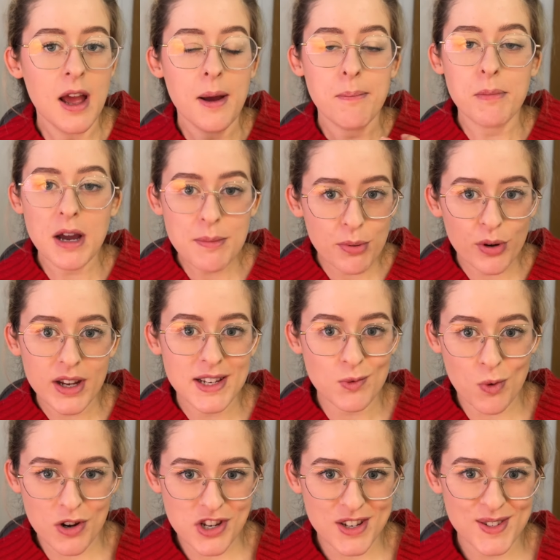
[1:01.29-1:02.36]
My boy is
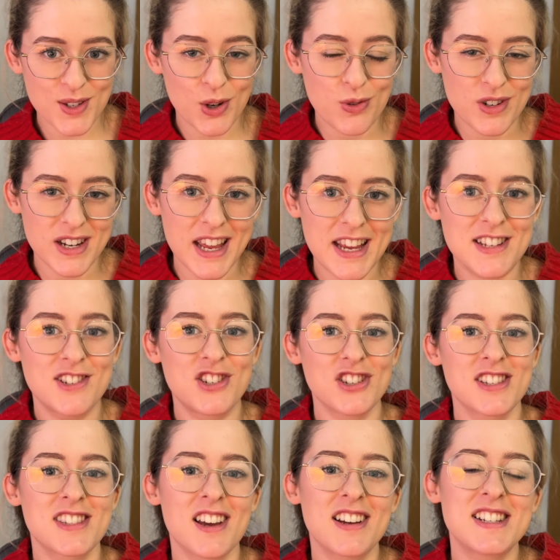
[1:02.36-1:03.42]
one years old and he's just
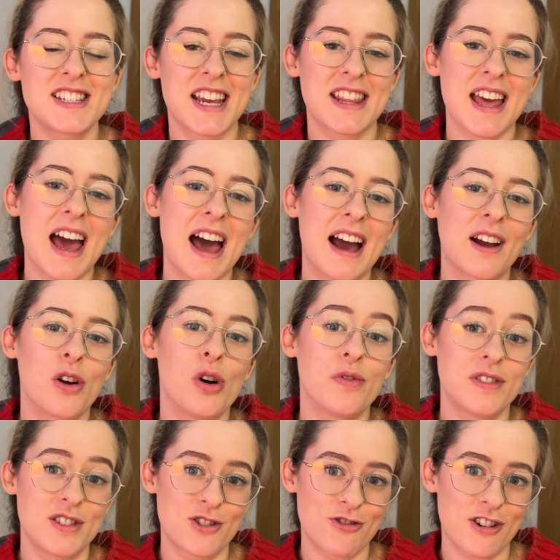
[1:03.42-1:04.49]
starting to get the hang of
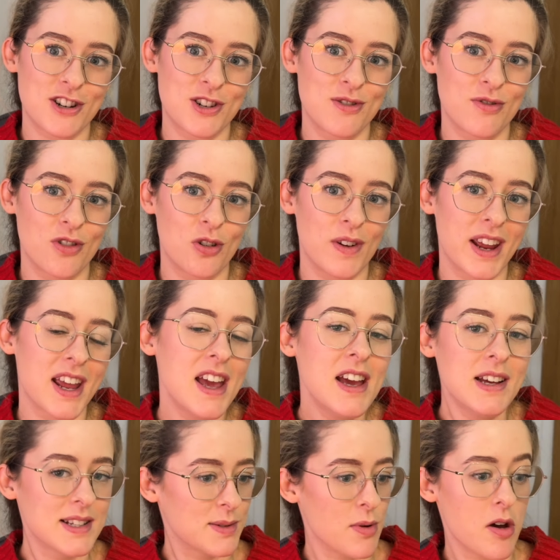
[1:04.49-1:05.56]
instruction following.
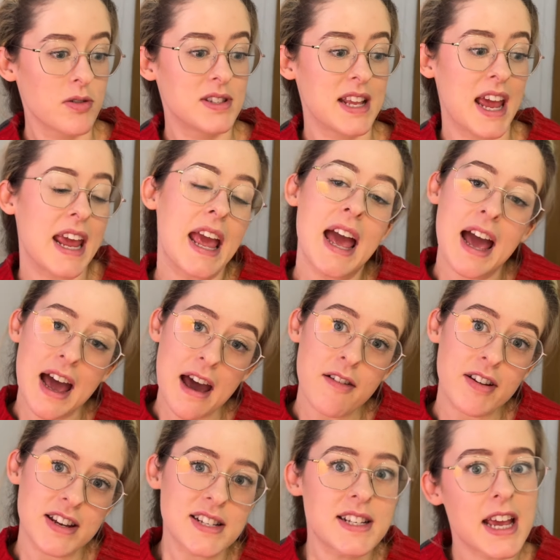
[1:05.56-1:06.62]
So I'll say,
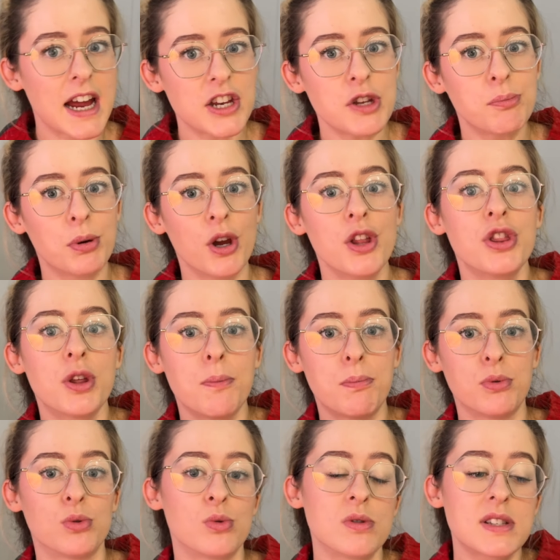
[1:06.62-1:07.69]
Harris, can you put the
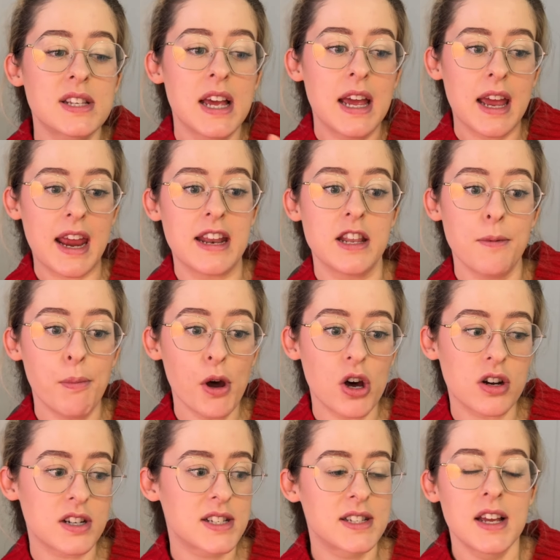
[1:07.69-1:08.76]
balls in the
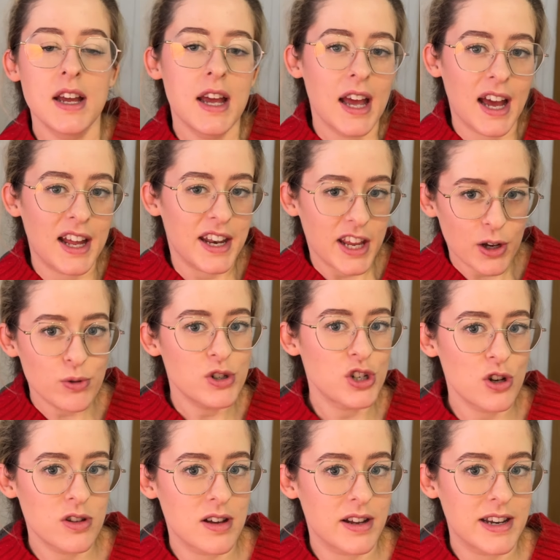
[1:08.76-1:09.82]
box? and he'll
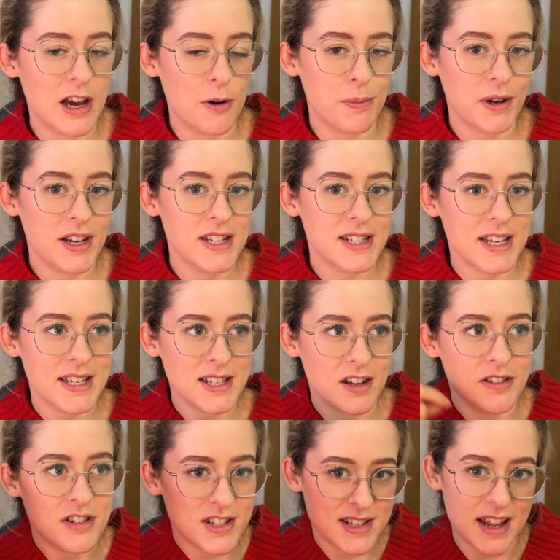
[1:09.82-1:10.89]
do that now because he's
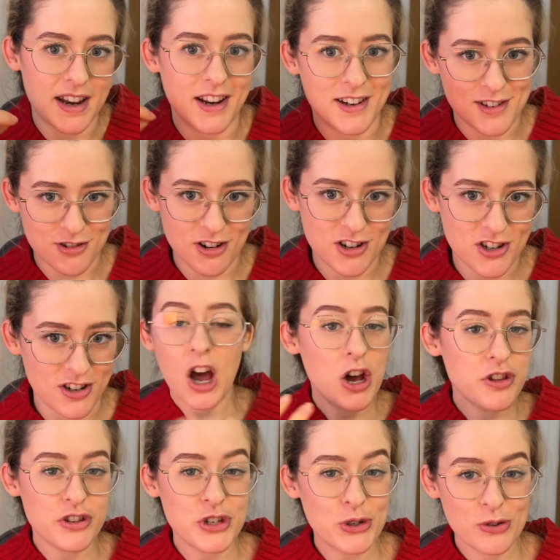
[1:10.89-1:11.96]
understanding instruction.
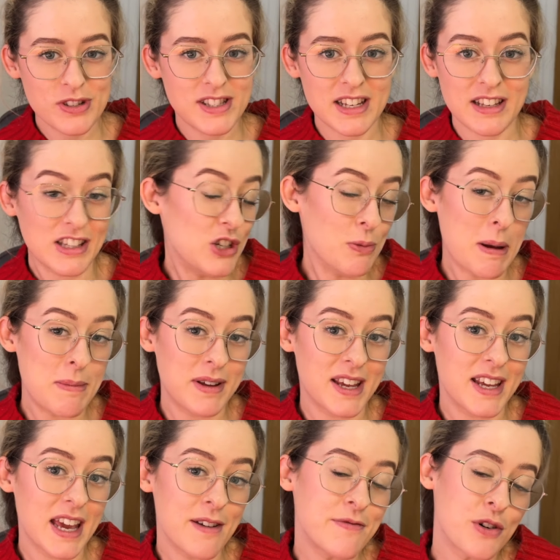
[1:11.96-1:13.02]
Other chores that your baby can
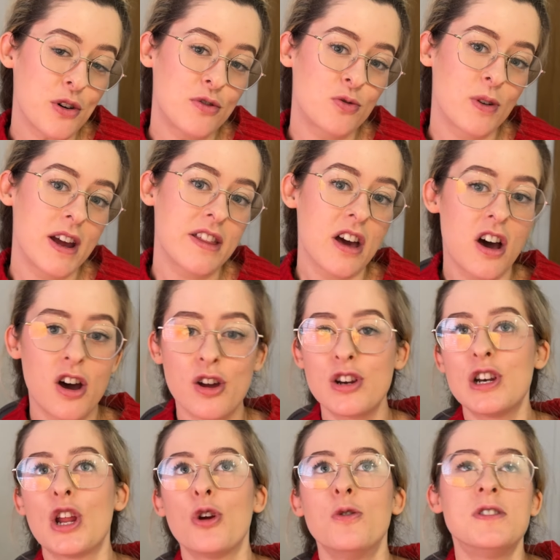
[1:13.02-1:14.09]
get involved with,
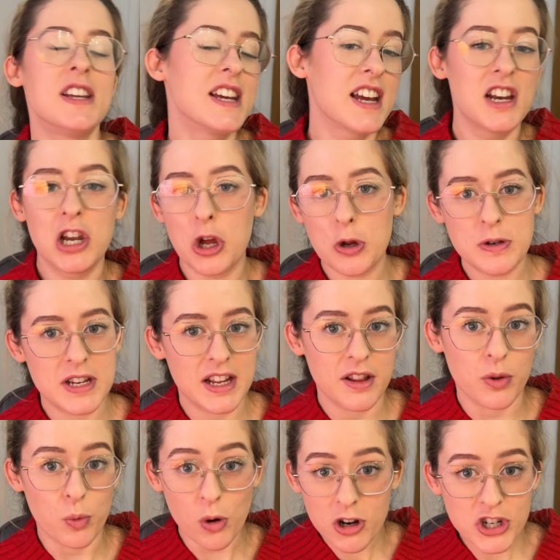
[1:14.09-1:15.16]
unloading and loading
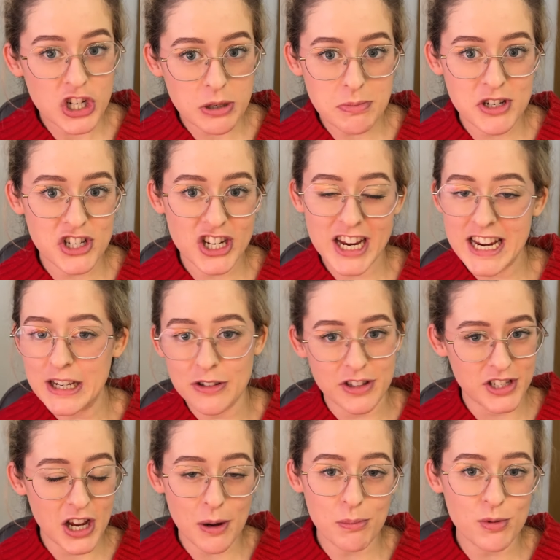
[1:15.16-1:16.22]
the washing machine or the
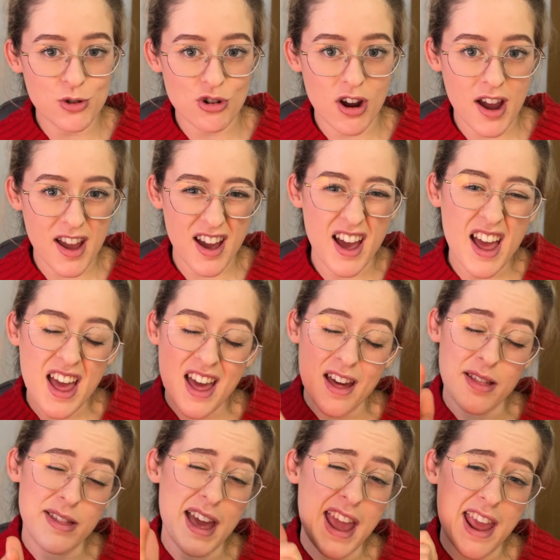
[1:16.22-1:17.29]
tumble dryer,
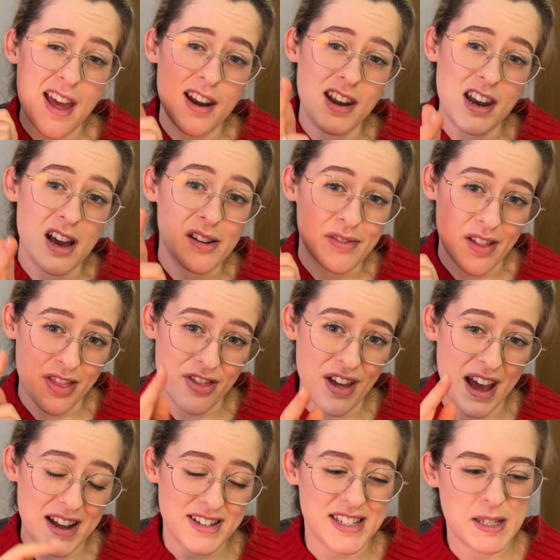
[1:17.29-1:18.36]
they love
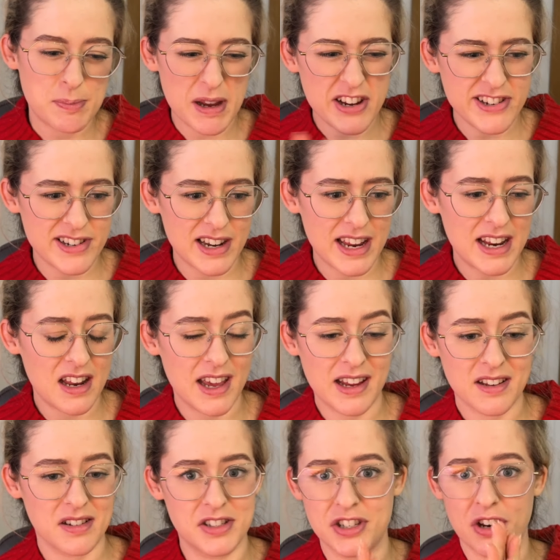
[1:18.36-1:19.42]
that, especially like,
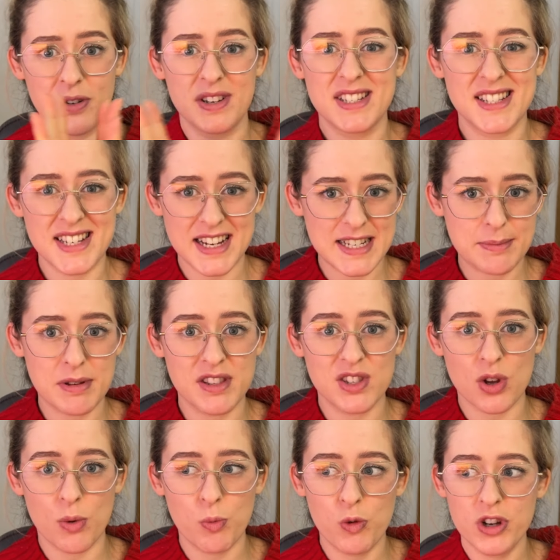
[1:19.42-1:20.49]
I don't know, six months
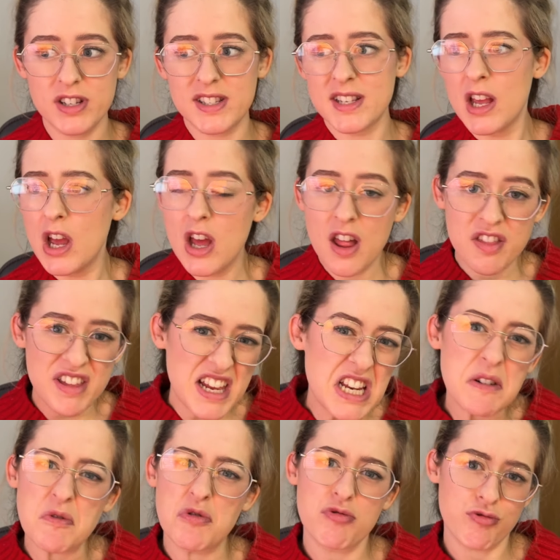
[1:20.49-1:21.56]
onwards. They
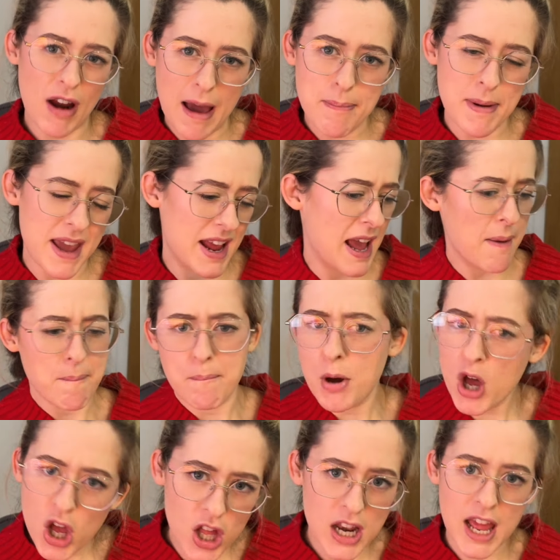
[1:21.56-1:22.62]
love grabbing and
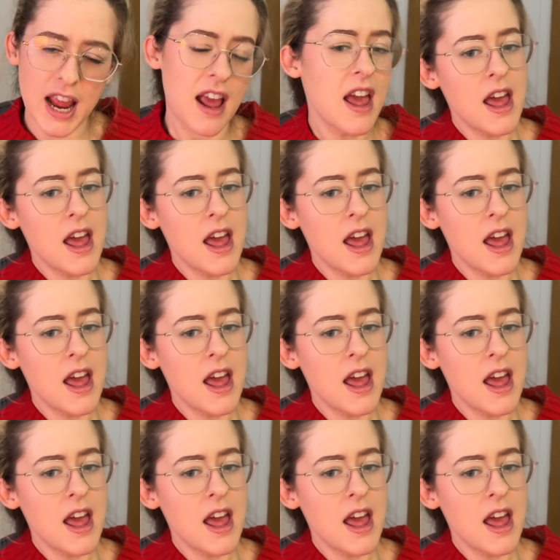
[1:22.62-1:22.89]
pulling.